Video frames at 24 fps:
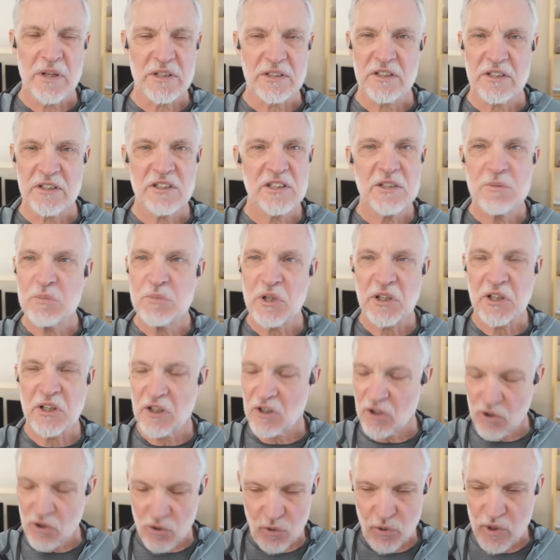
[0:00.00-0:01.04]
This seems like a
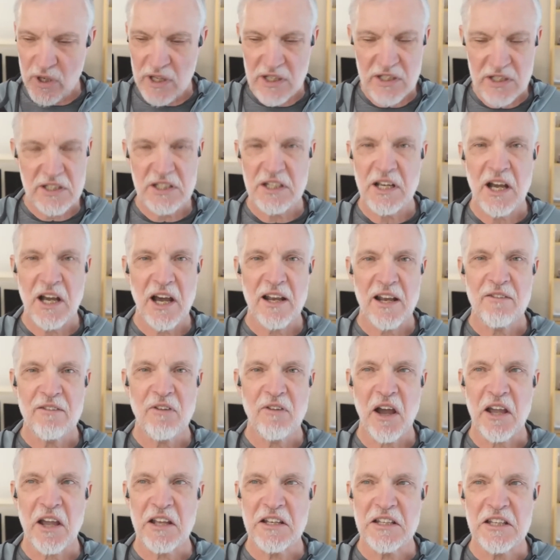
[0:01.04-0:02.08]
crazy kind of
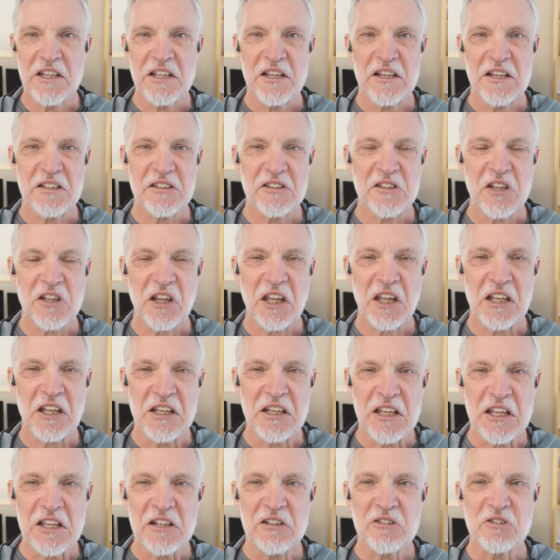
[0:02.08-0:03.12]
idea. Sticking
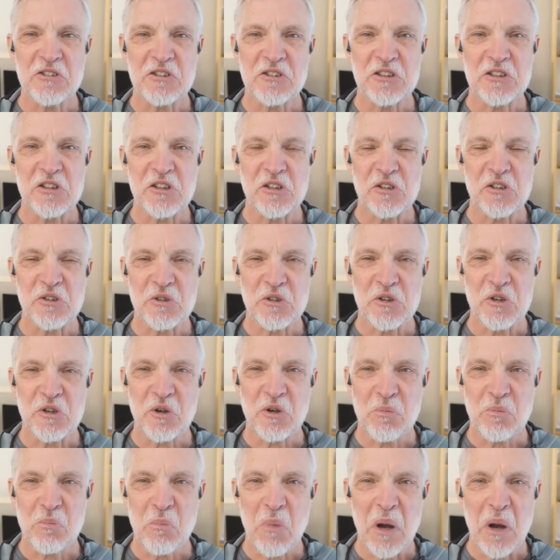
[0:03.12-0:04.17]
needles into your
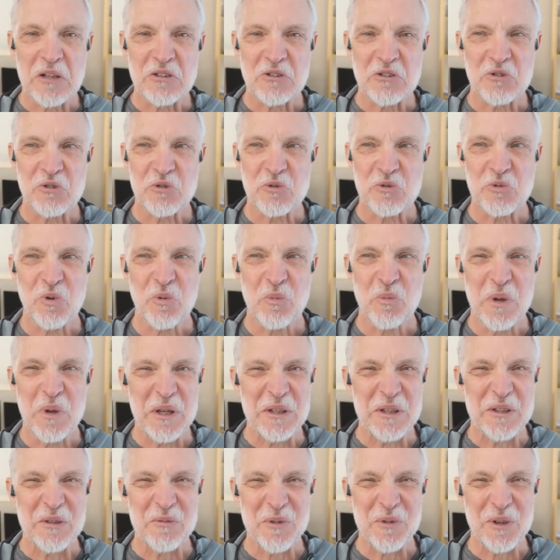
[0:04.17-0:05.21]
muscles will make
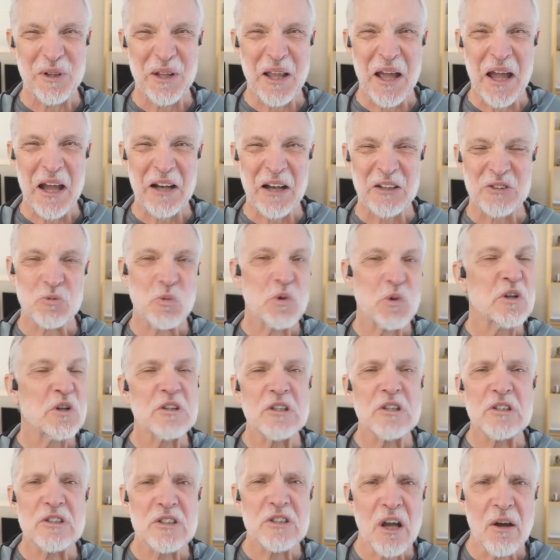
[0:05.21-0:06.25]
them relax. Where did
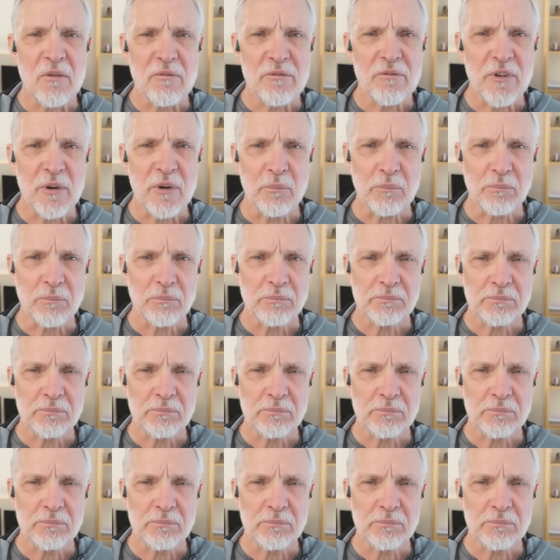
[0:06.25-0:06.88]
this come from?